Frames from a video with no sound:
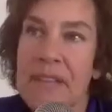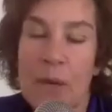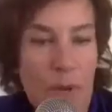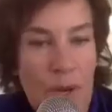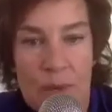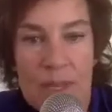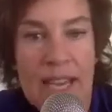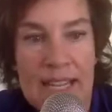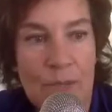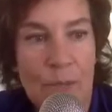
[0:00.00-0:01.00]
And what I
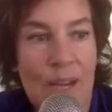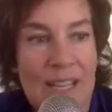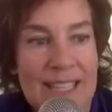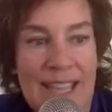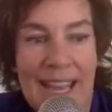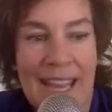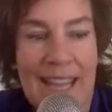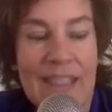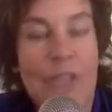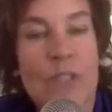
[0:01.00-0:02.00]
realized was
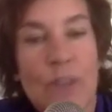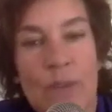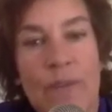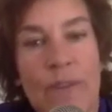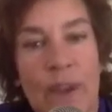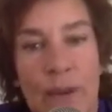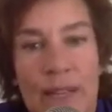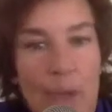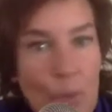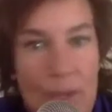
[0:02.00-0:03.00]
there's so very
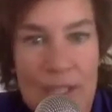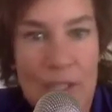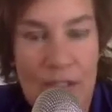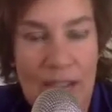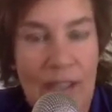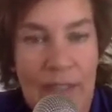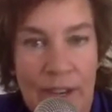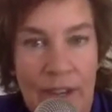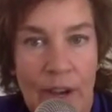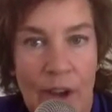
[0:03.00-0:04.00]
little research out
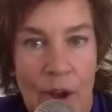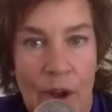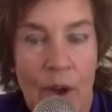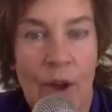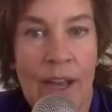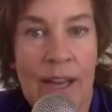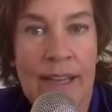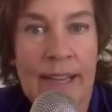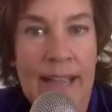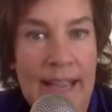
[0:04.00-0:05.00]
there on
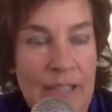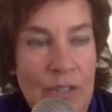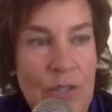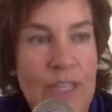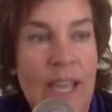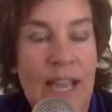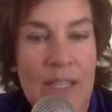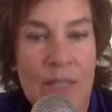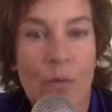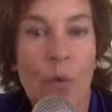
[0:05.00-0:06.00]

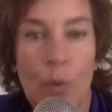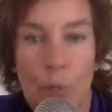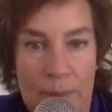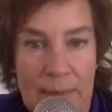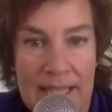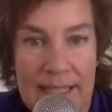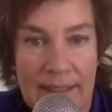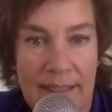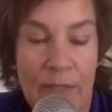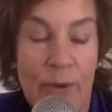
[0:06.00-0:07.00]
exercise for women,
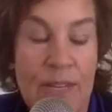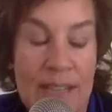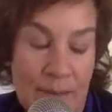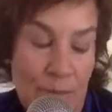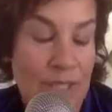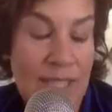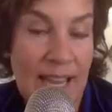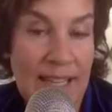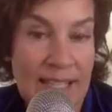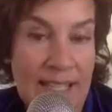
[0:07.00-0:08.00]

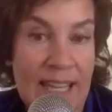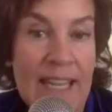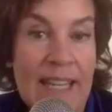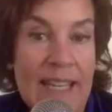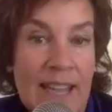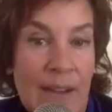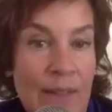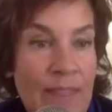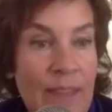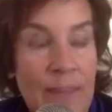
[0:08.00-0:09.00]
39%. Now,
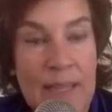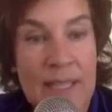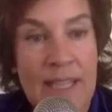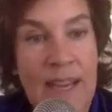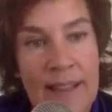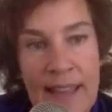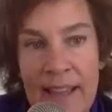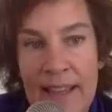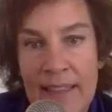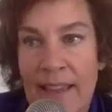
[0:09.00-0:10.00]
that may sound like
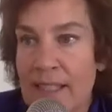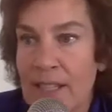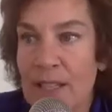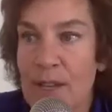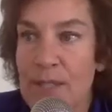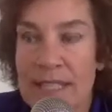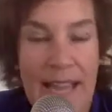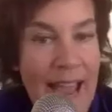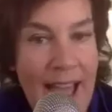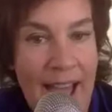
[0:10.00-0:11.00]
that's close to
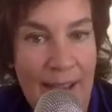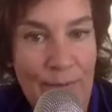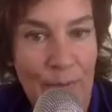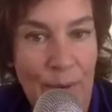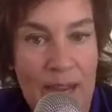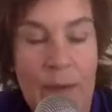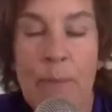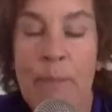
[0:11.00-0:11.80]
half, right?